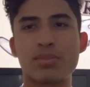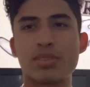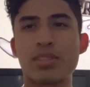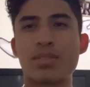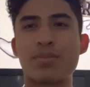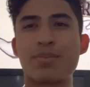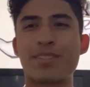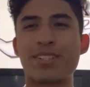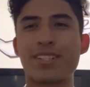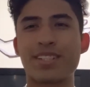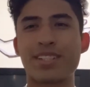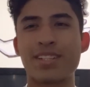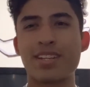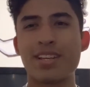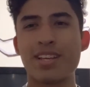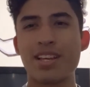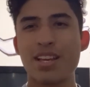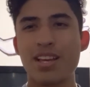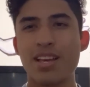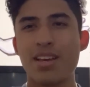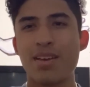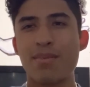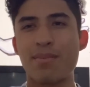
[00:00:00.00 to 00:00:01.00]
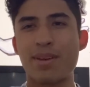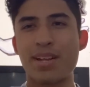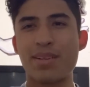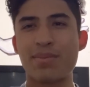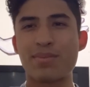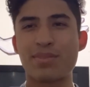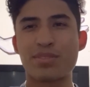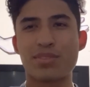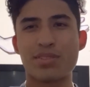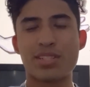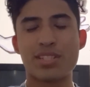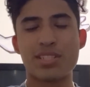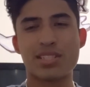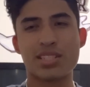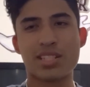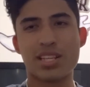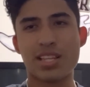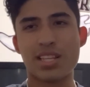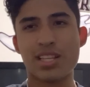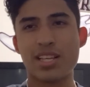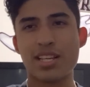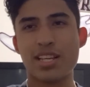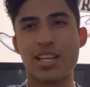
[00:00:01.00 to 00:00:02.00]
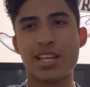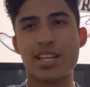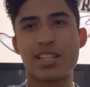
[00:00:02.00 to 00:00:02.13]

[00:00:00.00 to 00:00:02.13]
Good morning. My name is Jordi Esqueda,